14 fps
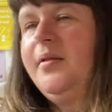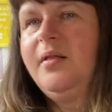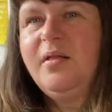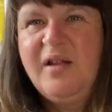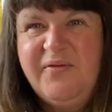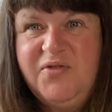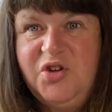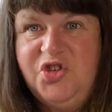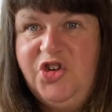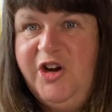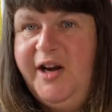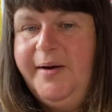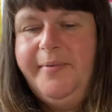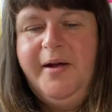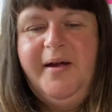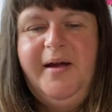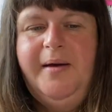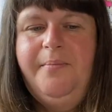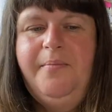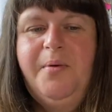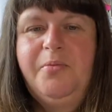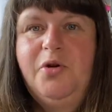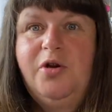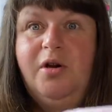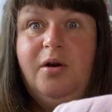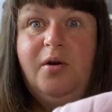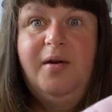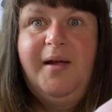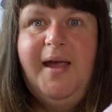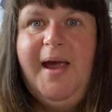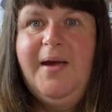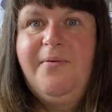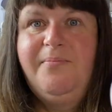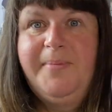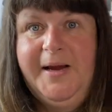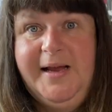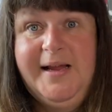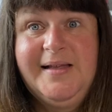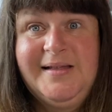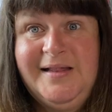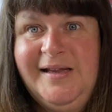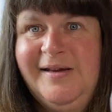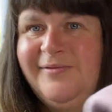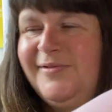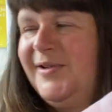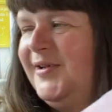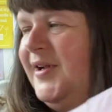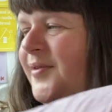Love the drape. I'm going to get big sleeves on it,